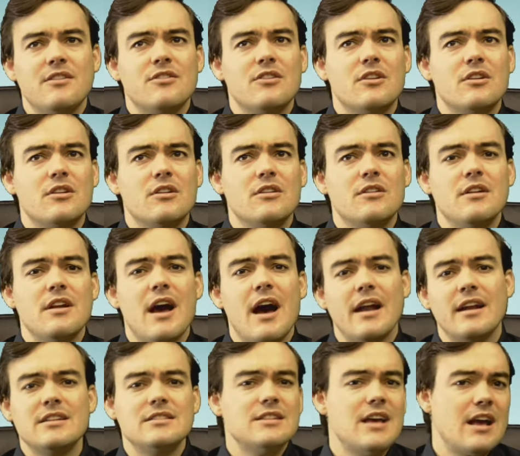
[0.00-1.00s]
are not
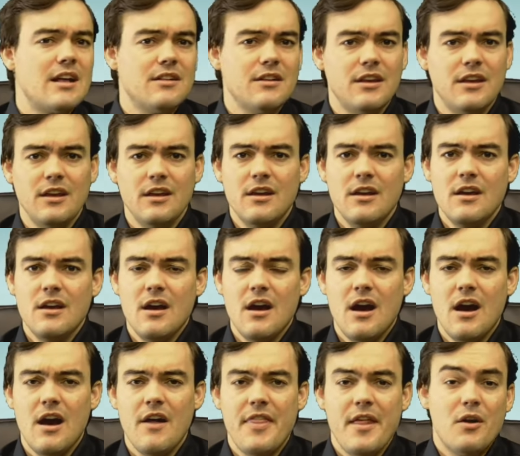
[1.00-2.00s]
exactly,
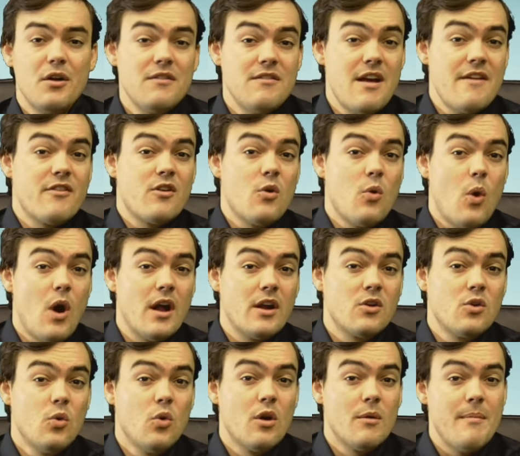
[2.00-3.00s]
uh, they don't even have a quad
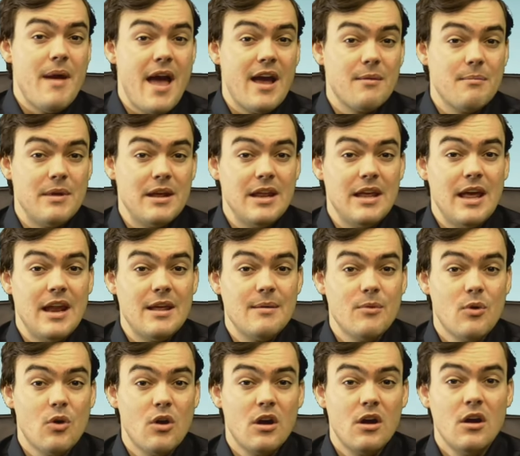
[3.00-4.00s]
core Mac Mini
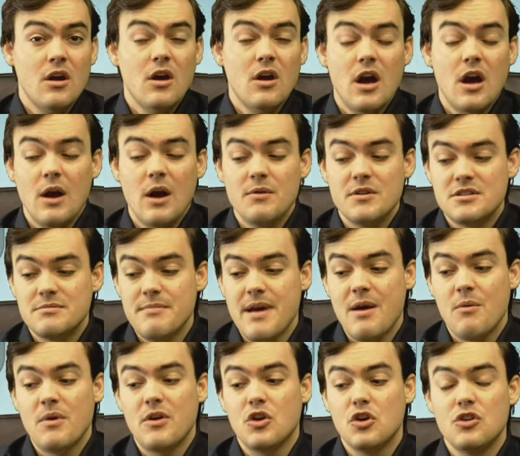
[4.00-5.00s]
anymore, uh, which meant we
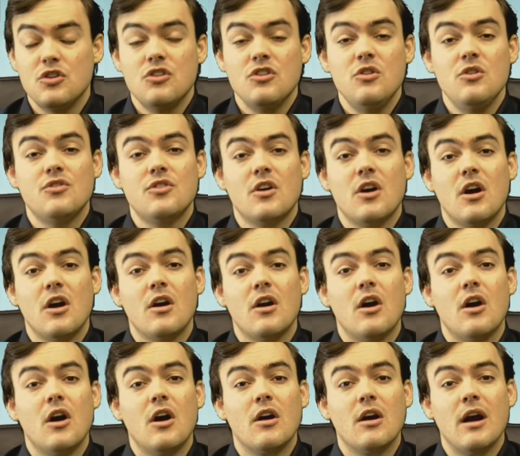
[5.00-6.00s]
couldn't use our,
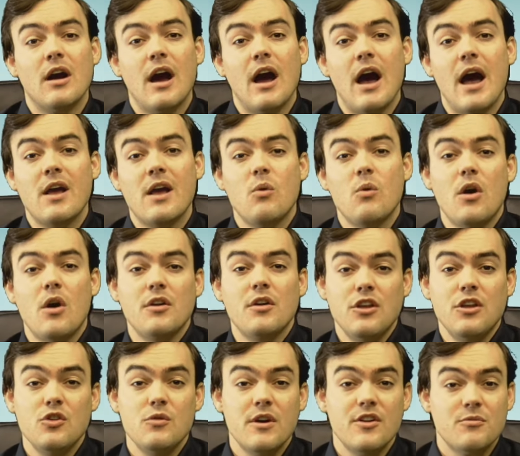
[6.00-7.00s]
our high quality
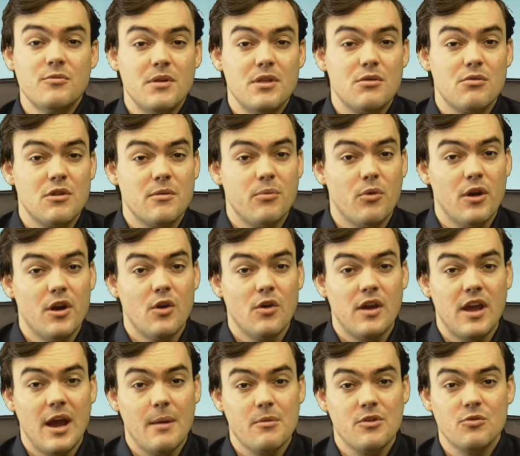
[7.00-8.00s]
USB 3.0
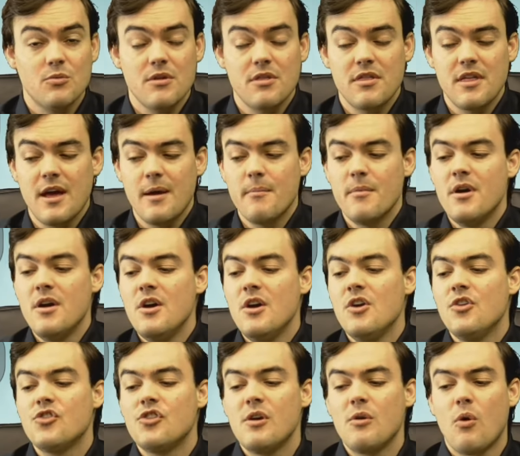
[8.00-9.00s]
cameras with them.
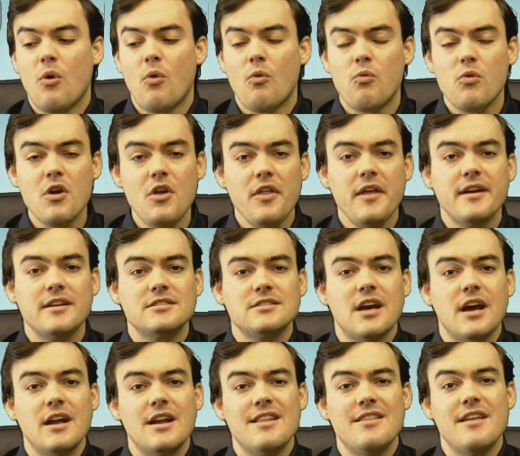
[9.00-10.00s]
So now we're really
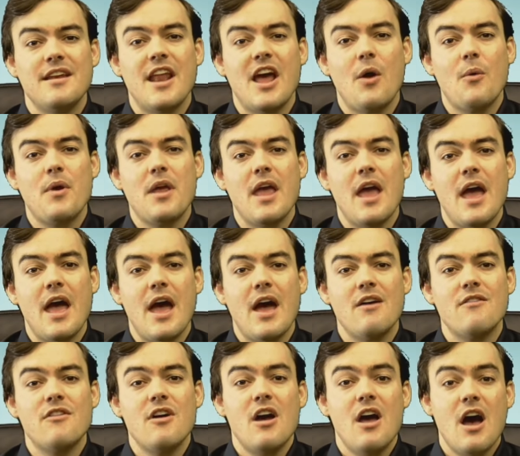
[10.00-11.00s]
excited that now we have
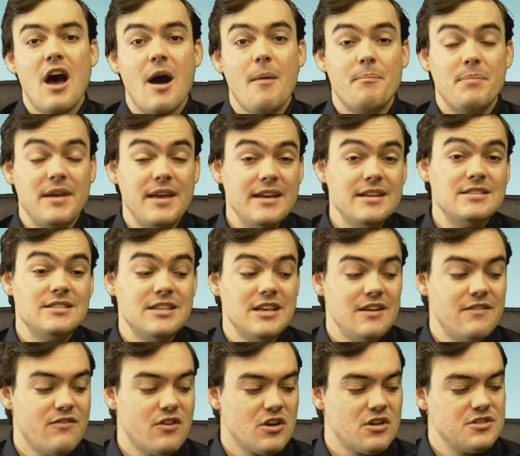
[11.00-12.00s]
a PC
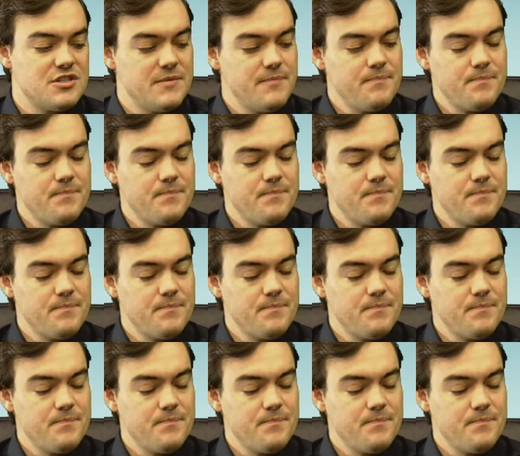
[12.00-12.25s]
version.